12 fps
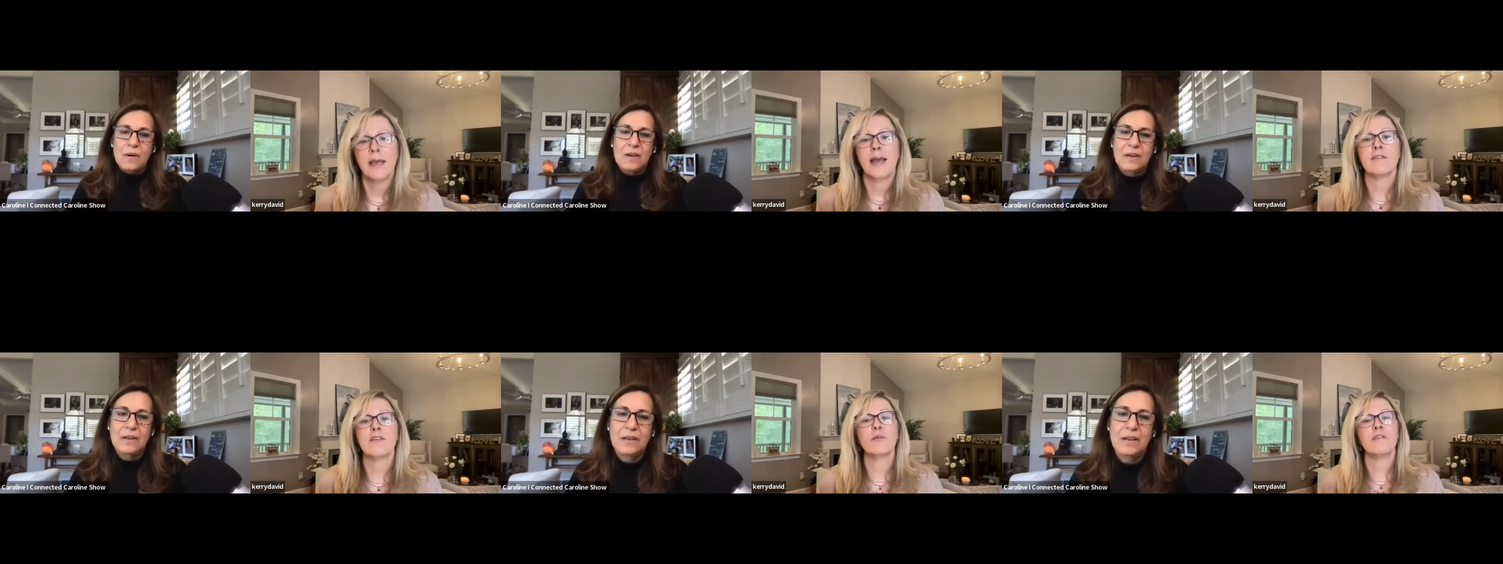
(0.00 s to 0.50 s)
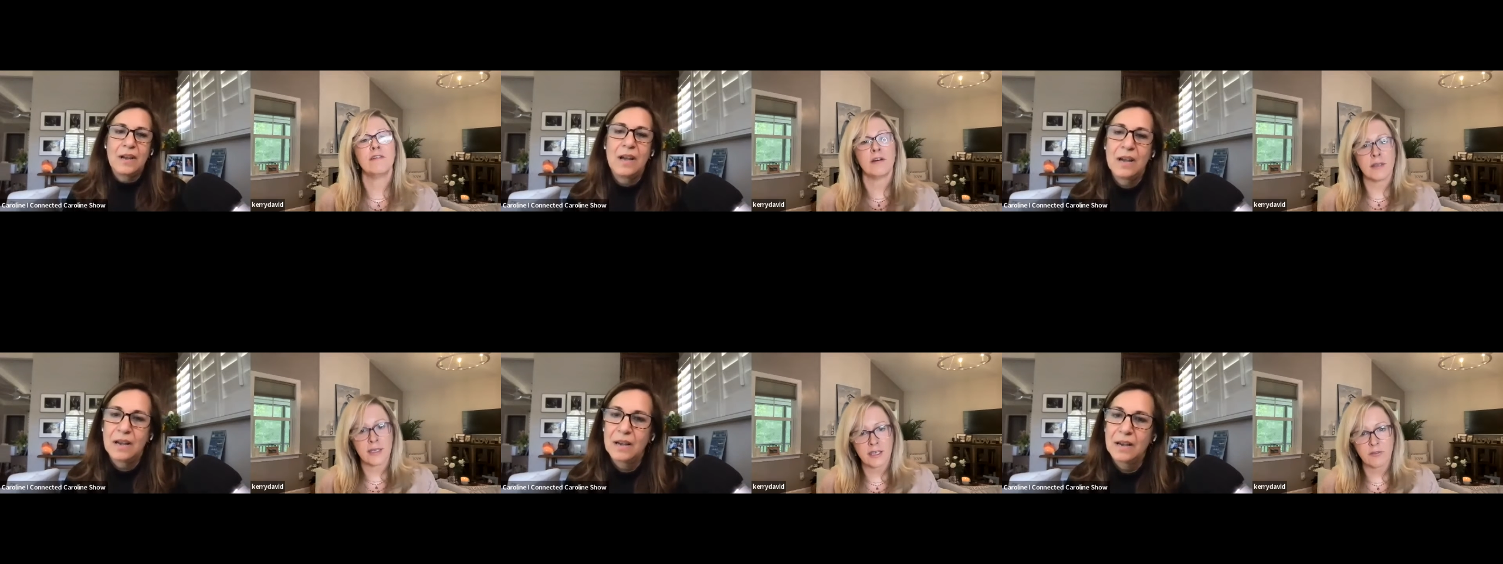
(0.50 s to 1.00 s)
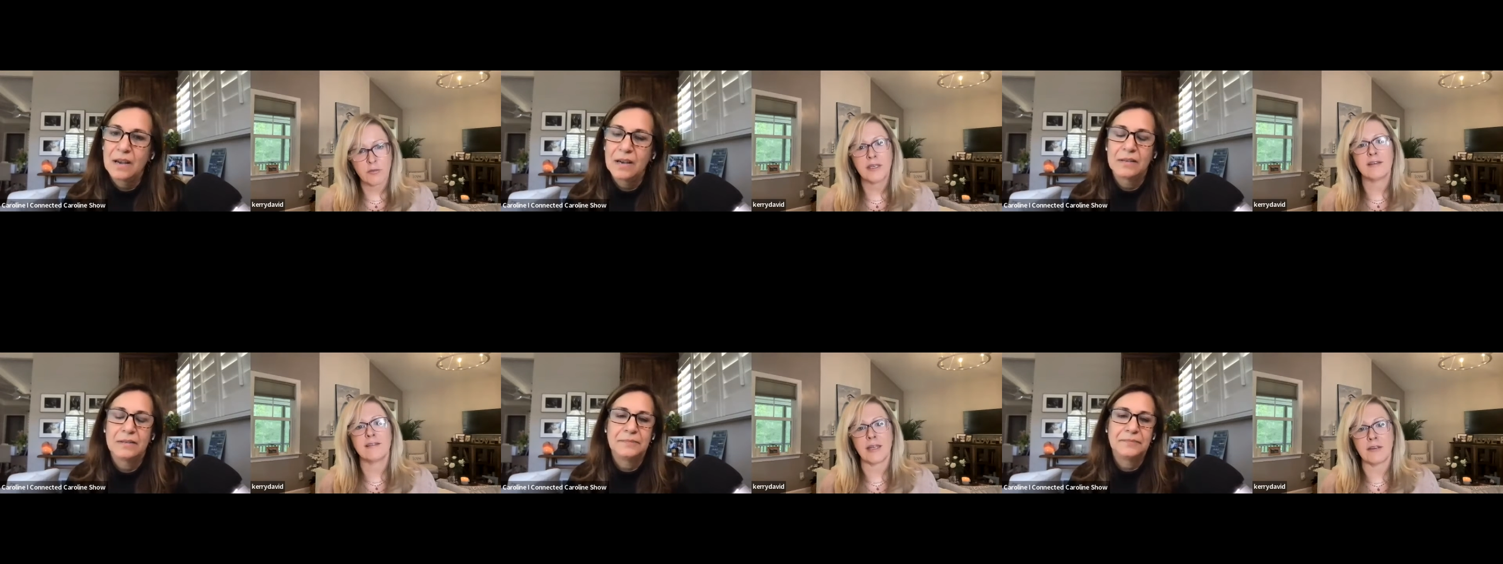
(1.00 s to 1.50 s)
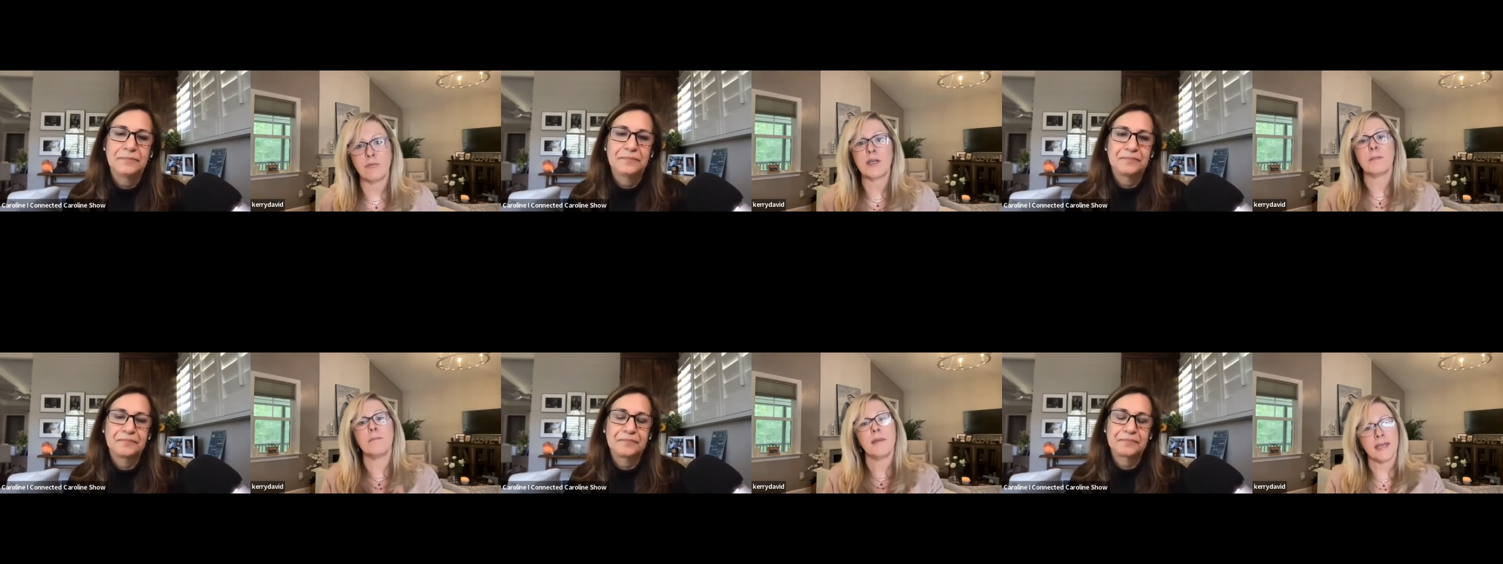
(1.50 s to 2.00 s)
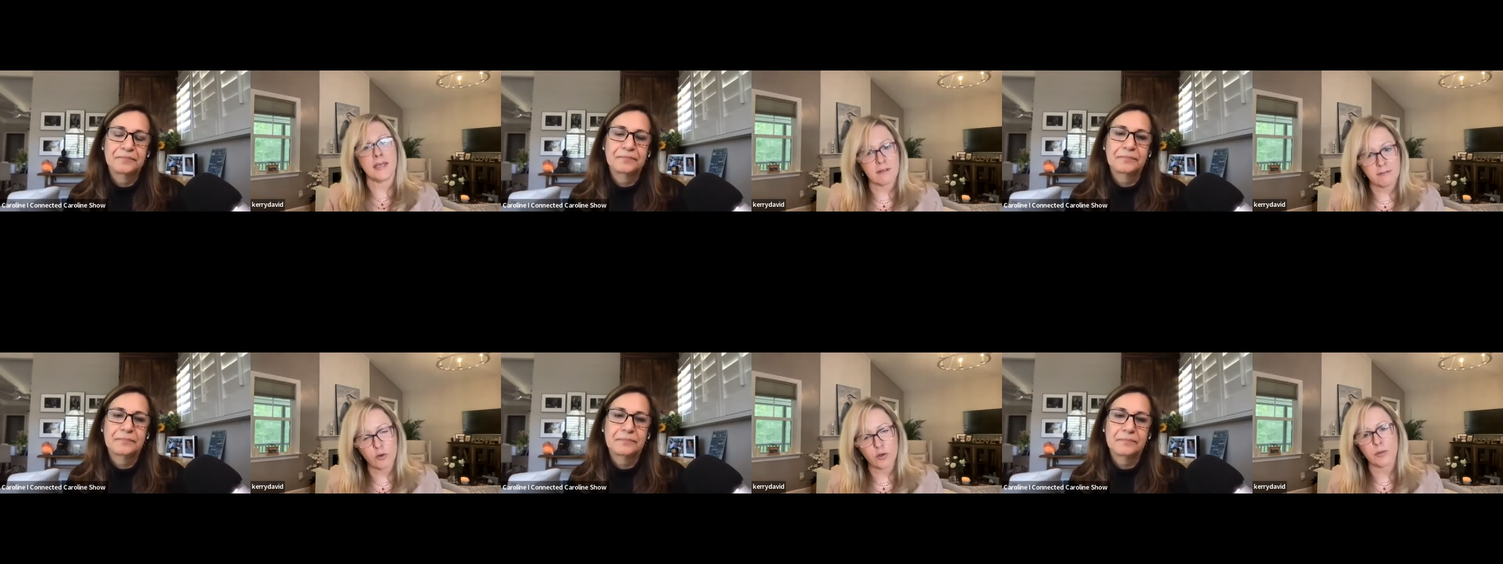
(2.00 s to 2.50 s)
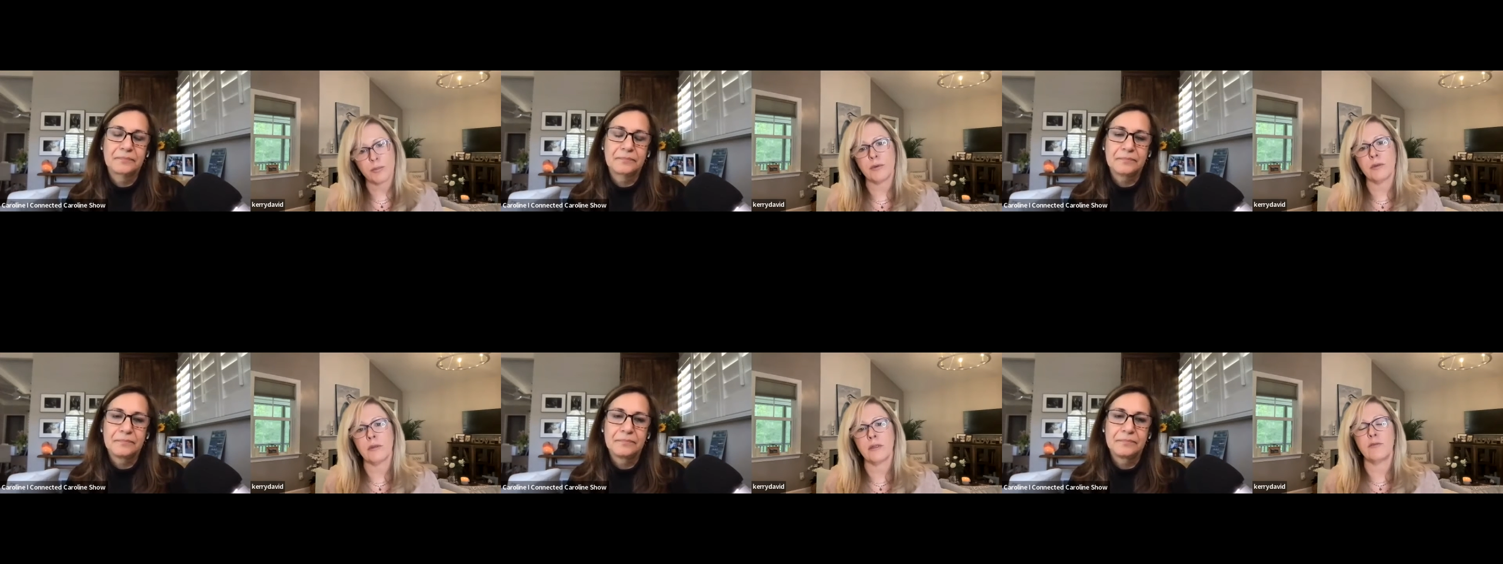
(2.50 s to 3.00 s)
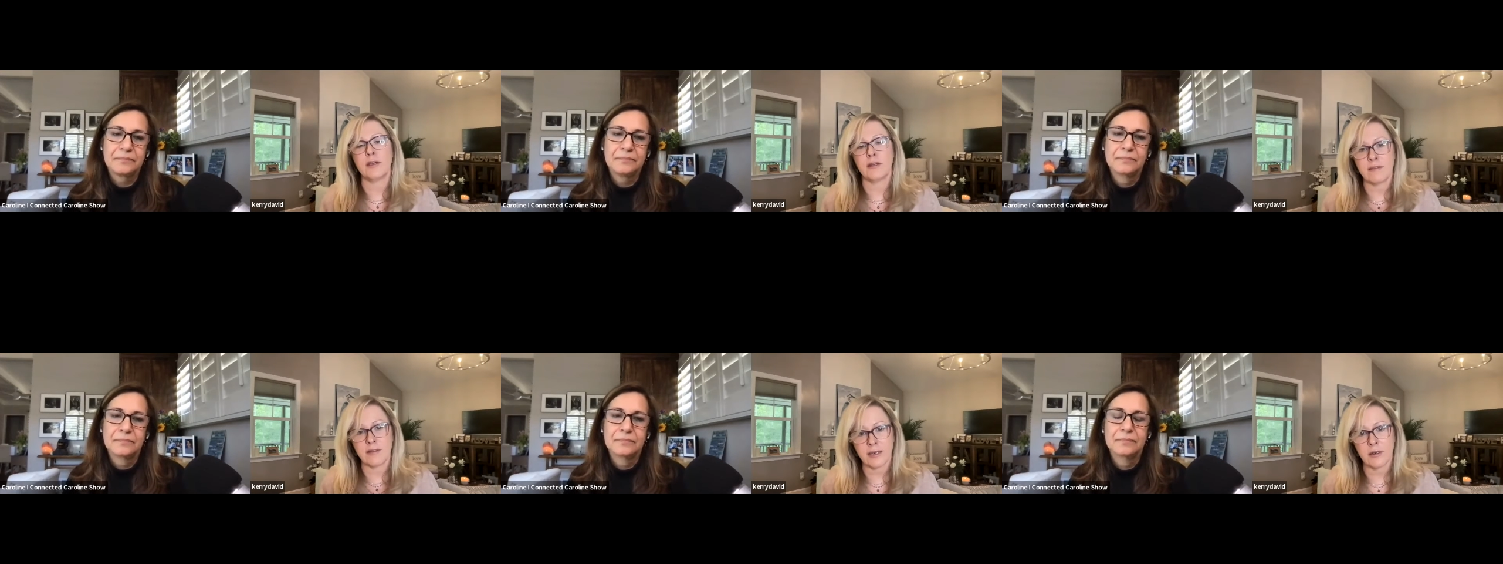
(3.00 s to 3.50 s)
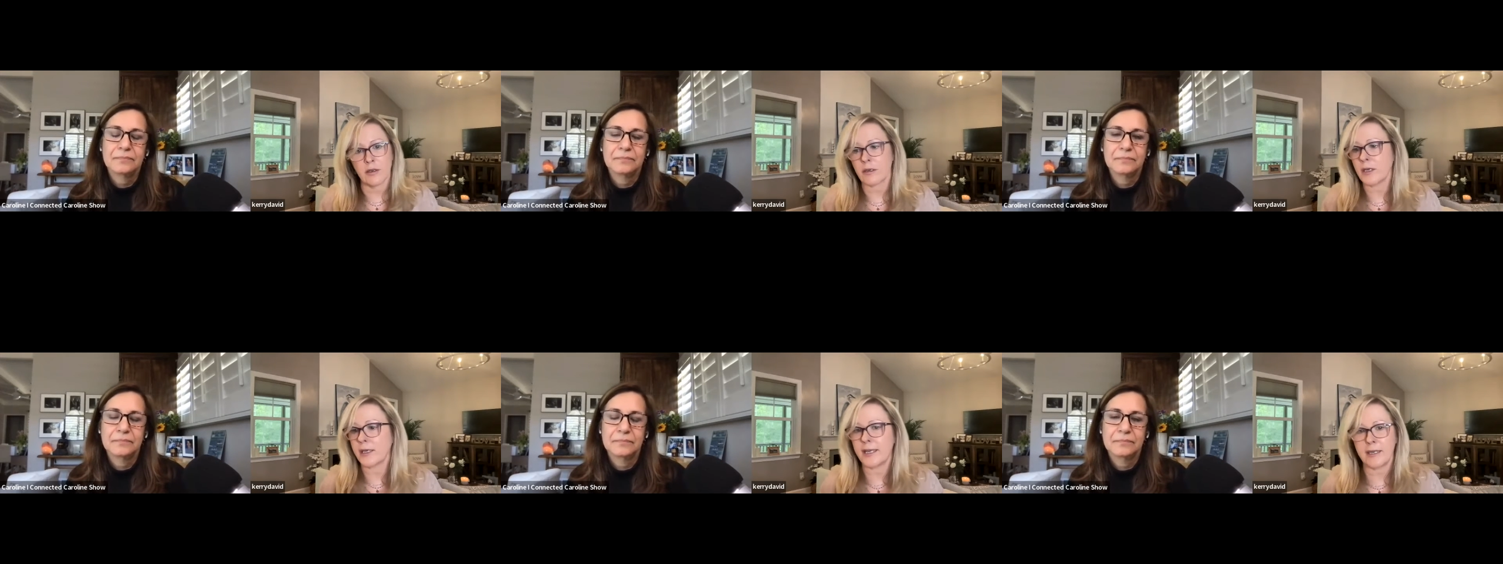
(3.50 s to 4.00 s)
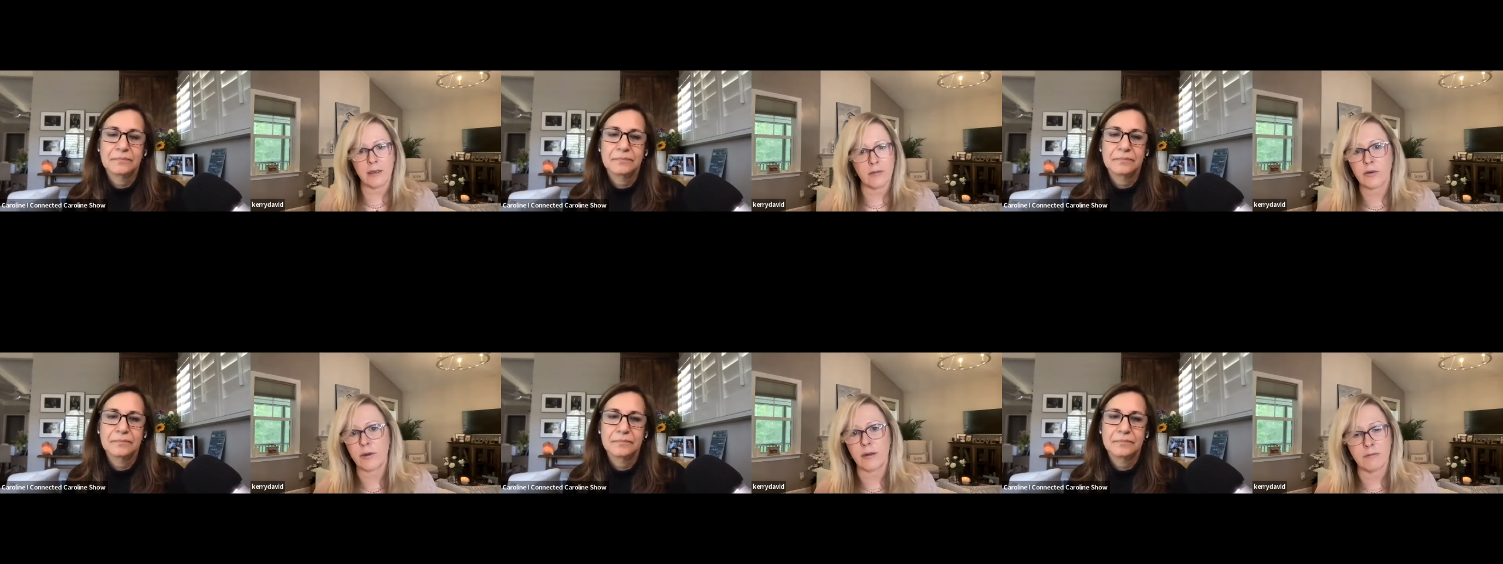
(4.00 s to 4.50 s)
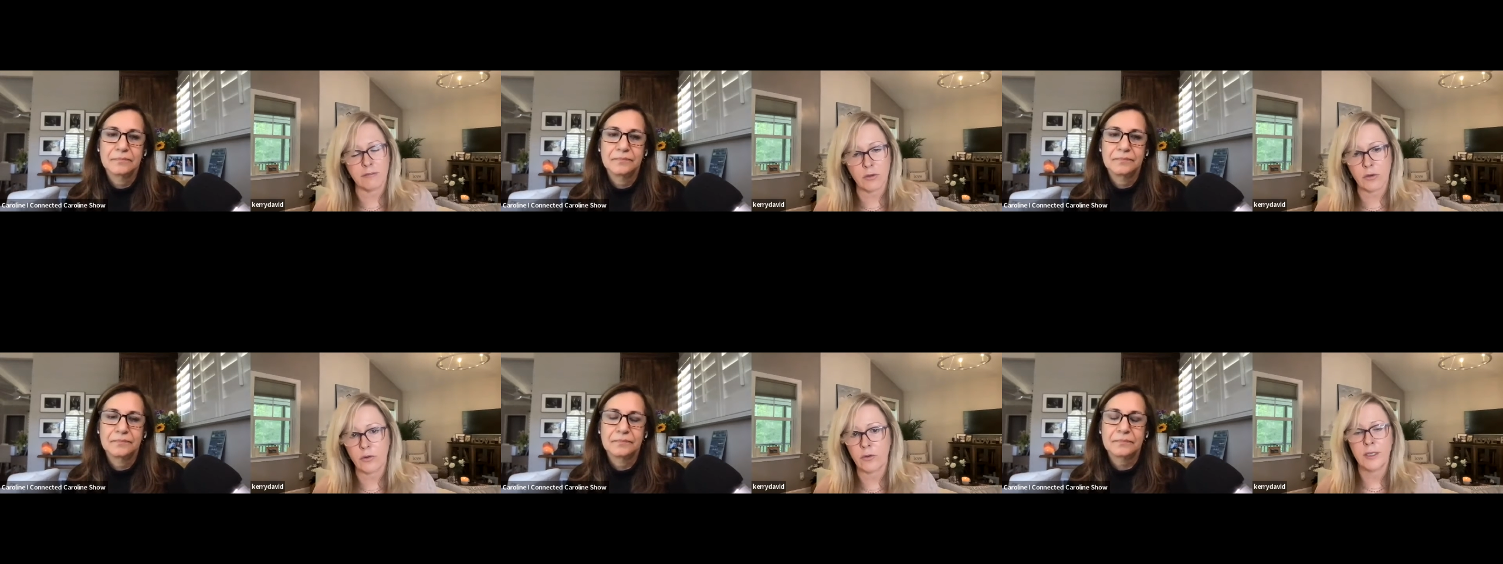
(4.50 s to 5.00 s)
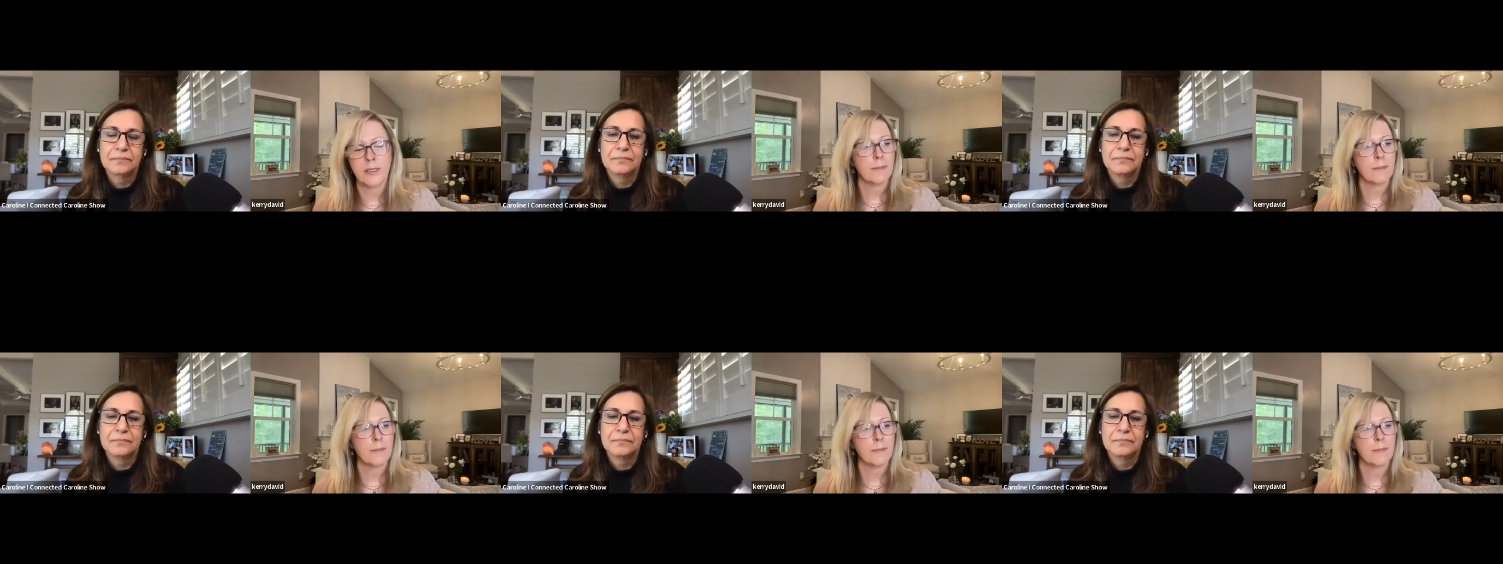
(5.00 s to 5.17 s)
Speaker 1: And so we felt like if we could, if we could make it affordable, if we could say, look, get in on the ground floor,